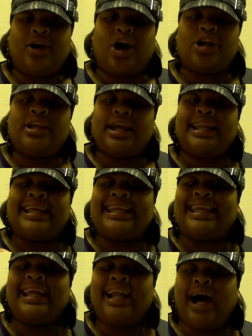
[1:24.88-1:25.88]
are you going to
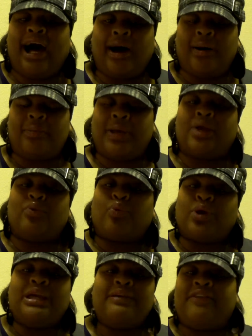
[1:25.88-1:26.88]
get up and
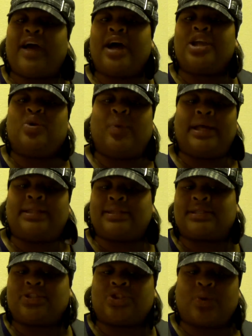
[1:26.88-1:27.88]
reevaluate the
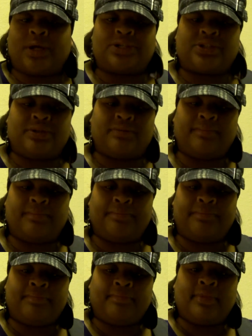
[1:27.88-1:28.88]
situation?
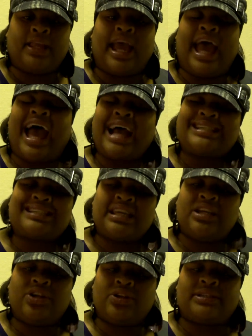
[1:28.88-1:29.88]

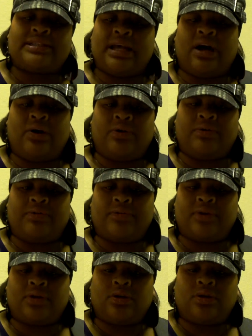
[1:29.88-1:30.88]
Asking yourself,
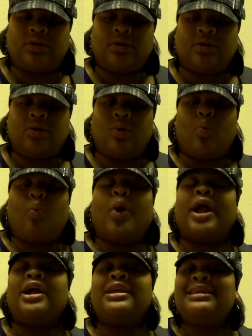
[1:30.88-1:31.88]

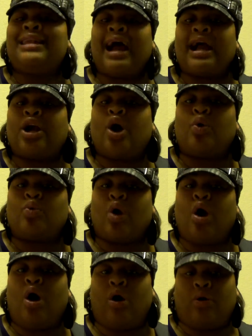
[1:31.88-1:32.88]
where did I go
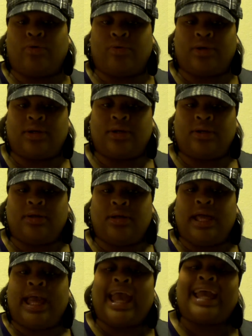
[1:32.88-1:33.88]
wrong?
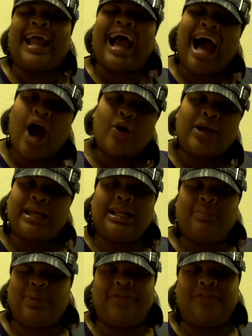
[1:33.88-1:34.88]
And how can
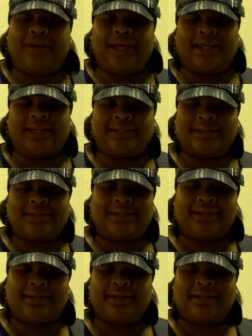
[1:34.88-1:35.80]
it be fixed?